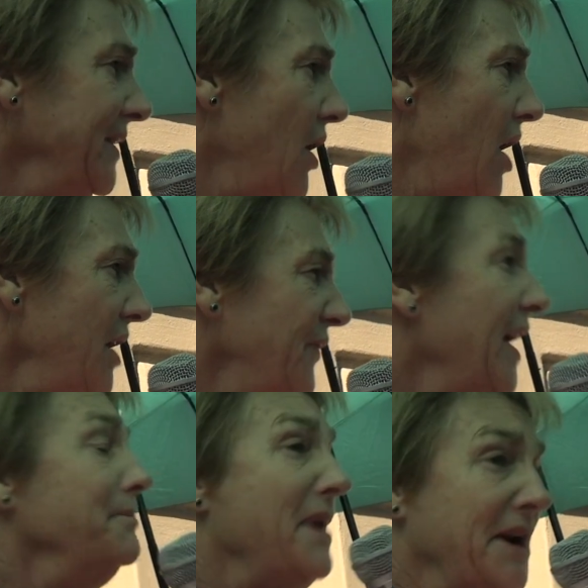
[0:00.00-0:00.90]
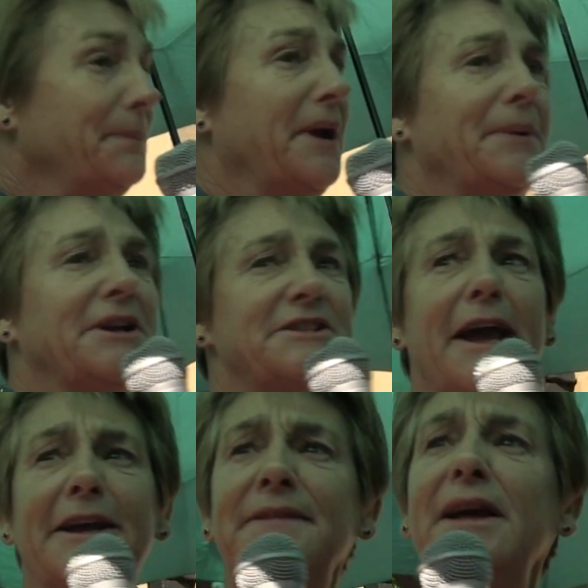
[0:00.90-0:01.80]
in life, and many people are
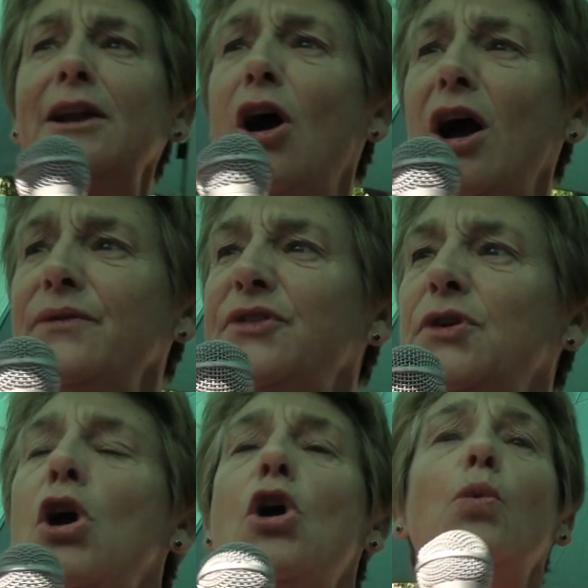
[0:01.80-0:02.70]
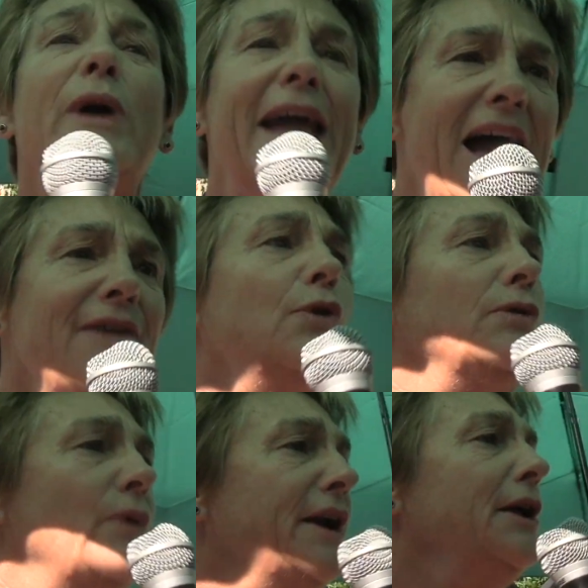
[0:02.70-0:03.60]
taking their lives. We have
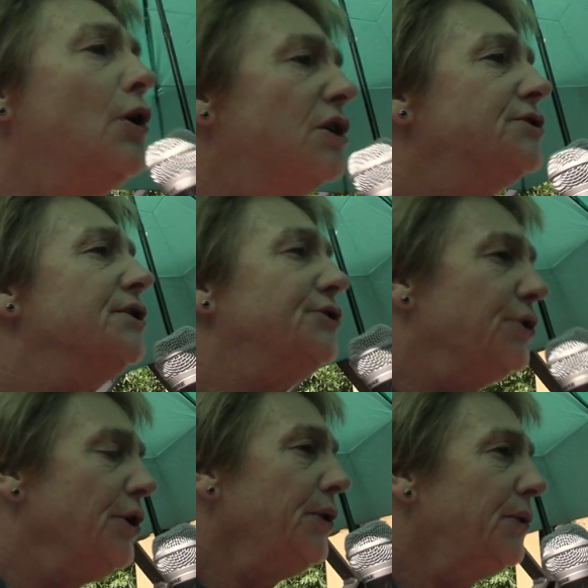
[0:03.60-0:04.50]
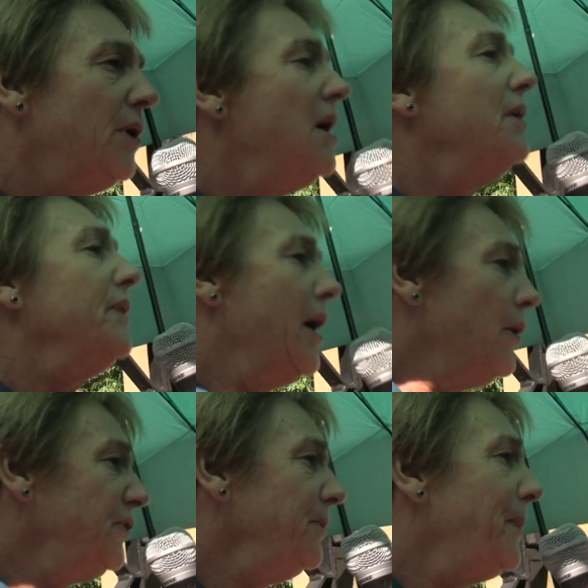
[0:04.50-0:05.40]
already lost the truth. The
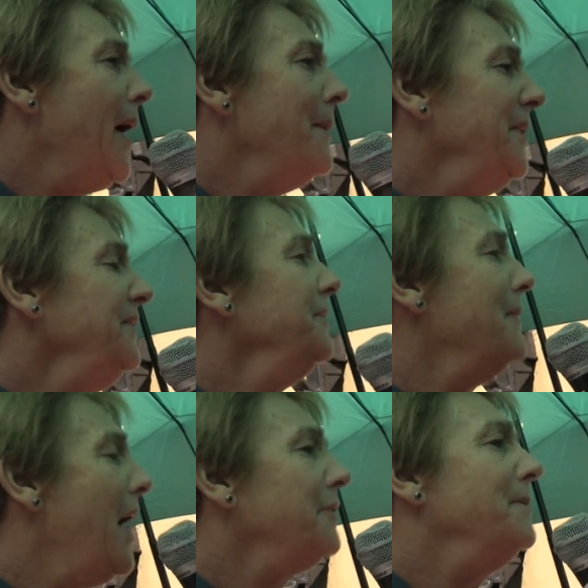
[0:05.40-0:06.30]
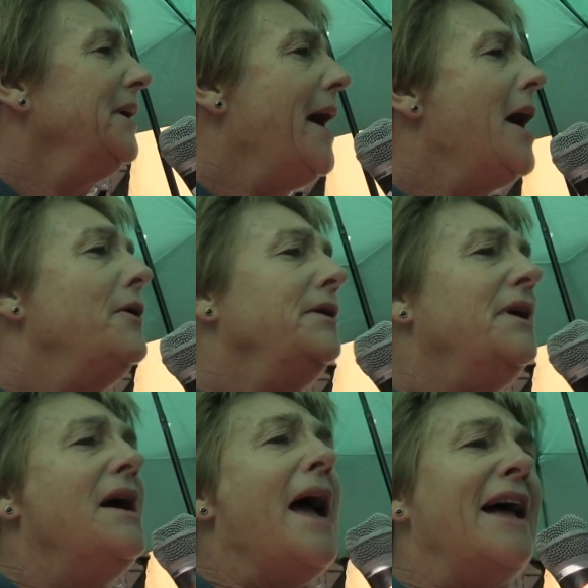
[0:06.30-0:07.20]
Health Department and Mark McGowan
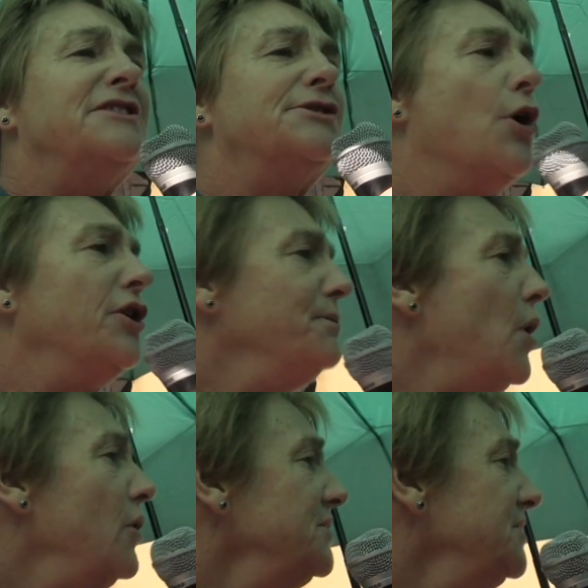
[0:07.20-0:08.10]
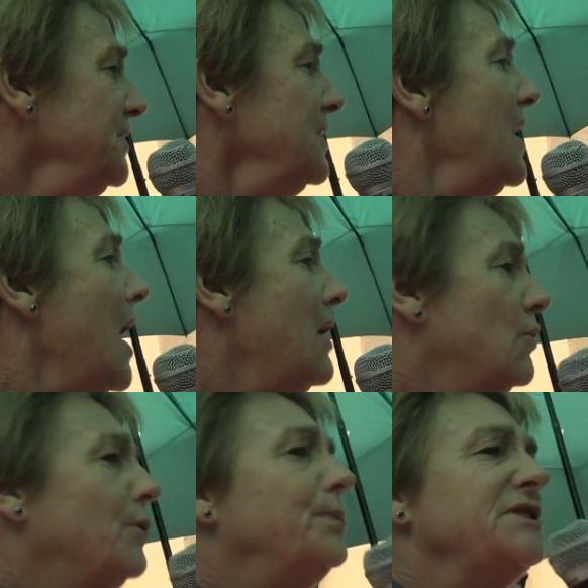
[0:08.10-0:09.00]
and Scott Morrison are
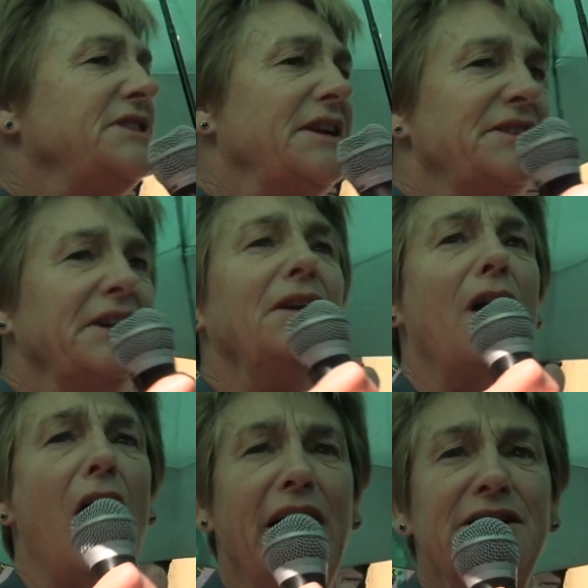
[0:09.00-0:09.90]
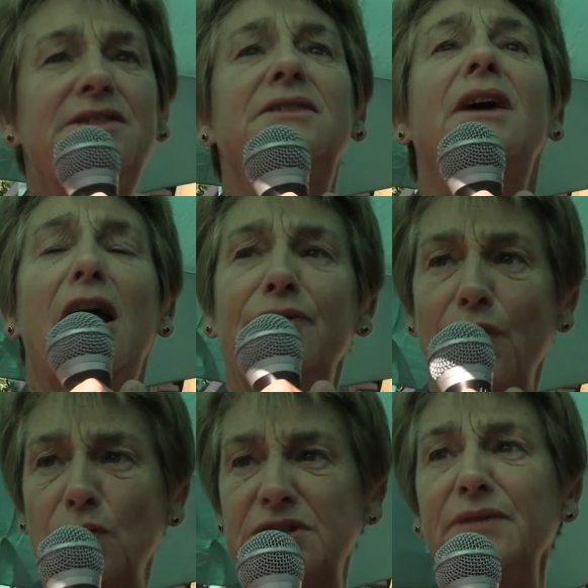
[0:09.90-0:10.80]
all presenting lies and
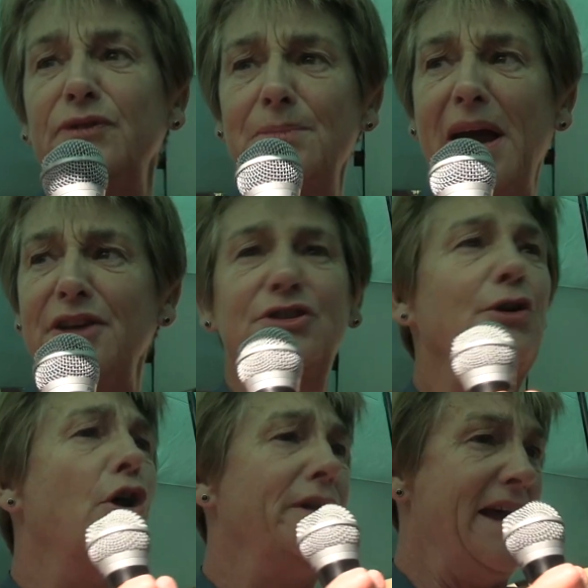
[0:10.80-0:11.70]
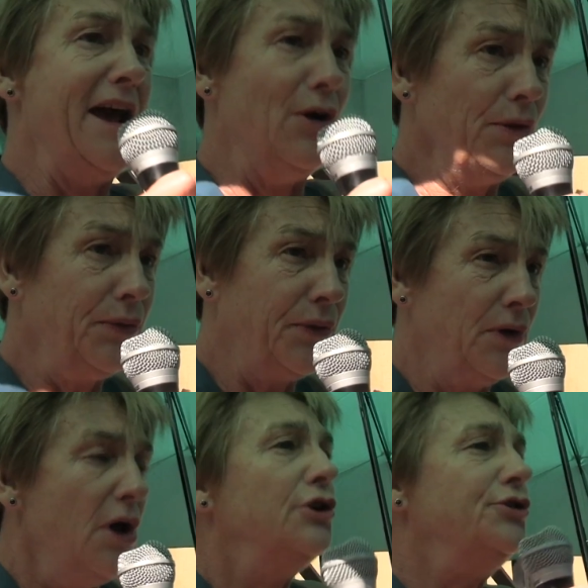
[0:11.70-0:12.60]
false information on
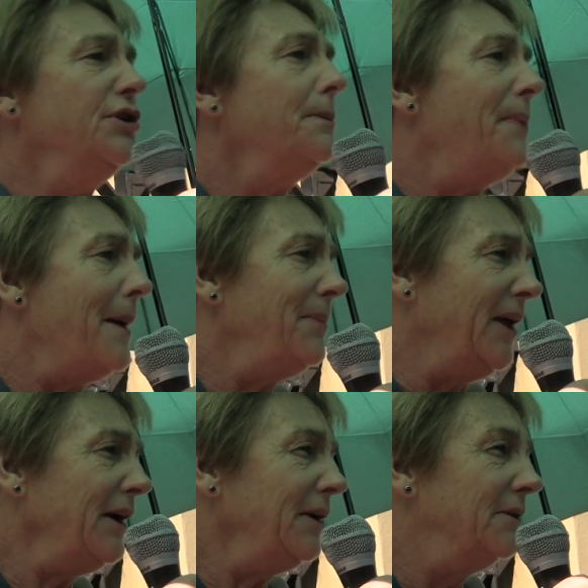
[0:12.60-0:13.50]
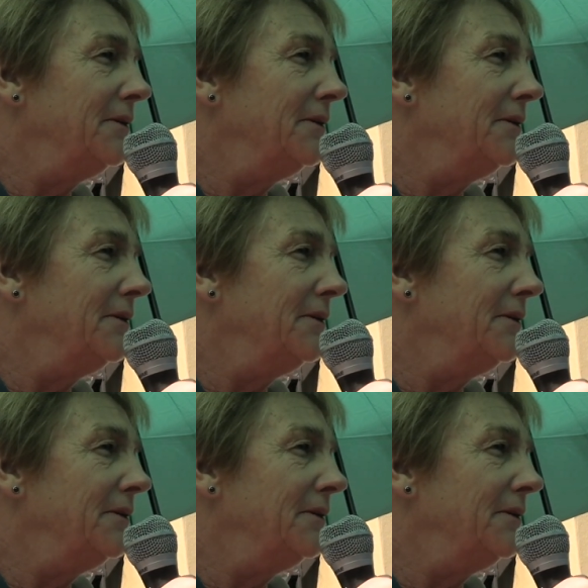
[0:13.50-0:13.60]
health to the public,